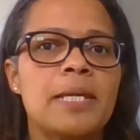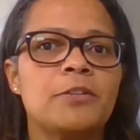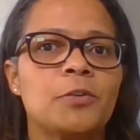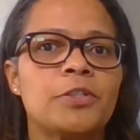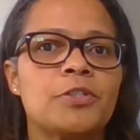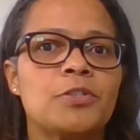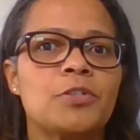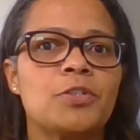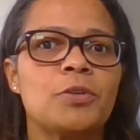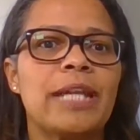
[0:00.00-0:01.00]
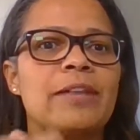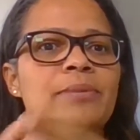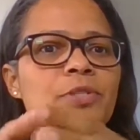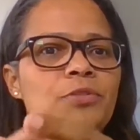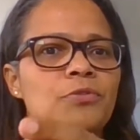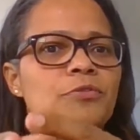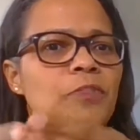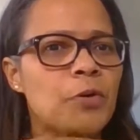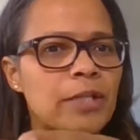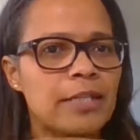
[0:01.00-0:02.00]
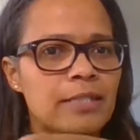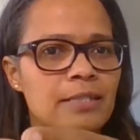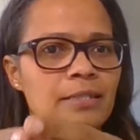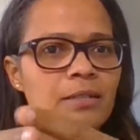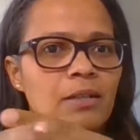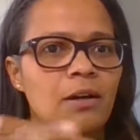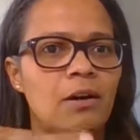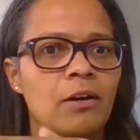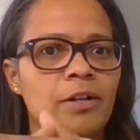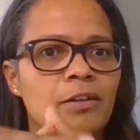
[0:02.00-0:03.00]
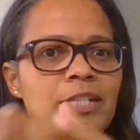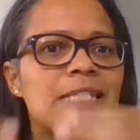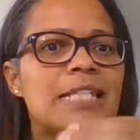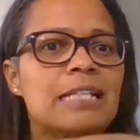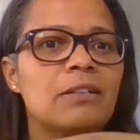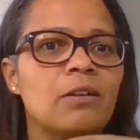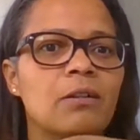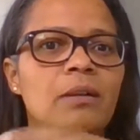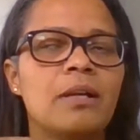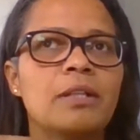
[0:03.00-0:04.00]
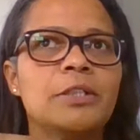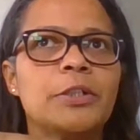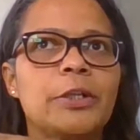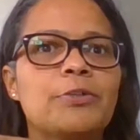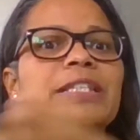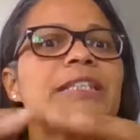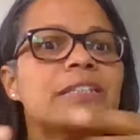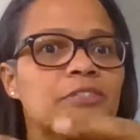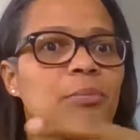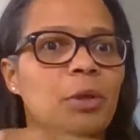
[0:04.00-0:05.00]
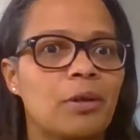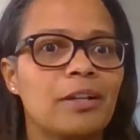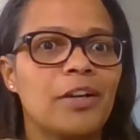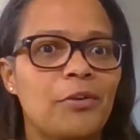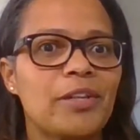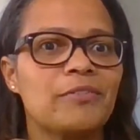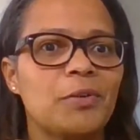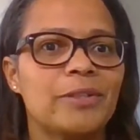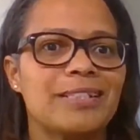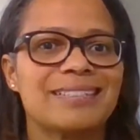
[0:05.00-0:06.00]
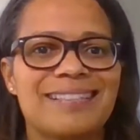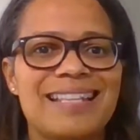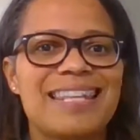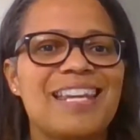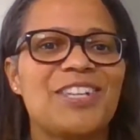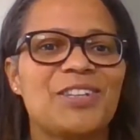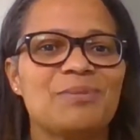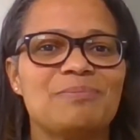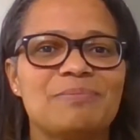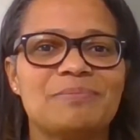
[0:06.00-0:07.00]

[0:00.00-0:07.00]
in order to allow them to focus on a single, you know, deliverable going forward. Thank you.